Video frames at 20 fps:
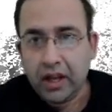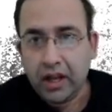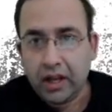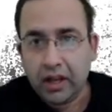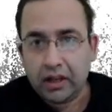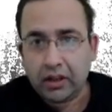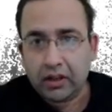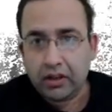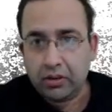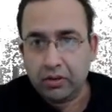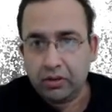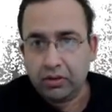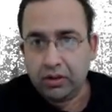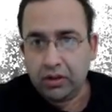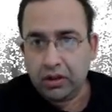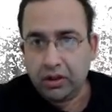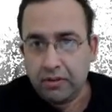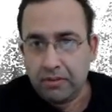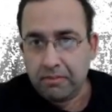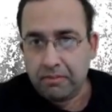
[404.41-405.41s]

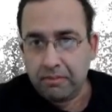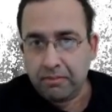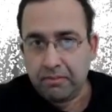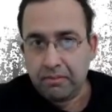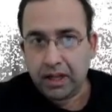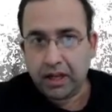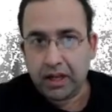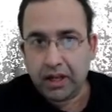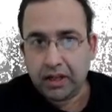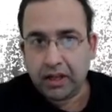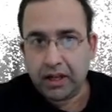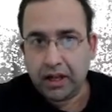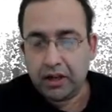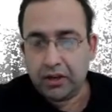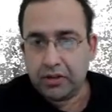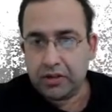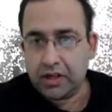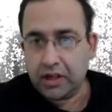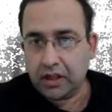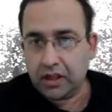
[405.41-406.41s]
acute
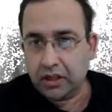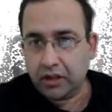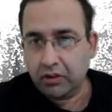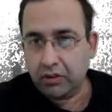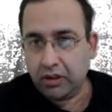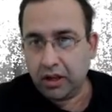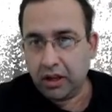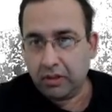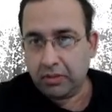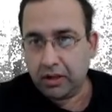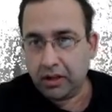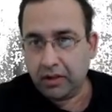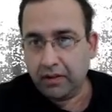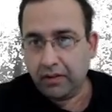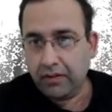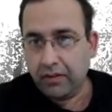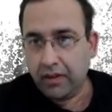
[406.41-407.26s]
megakaryocytic leukemia.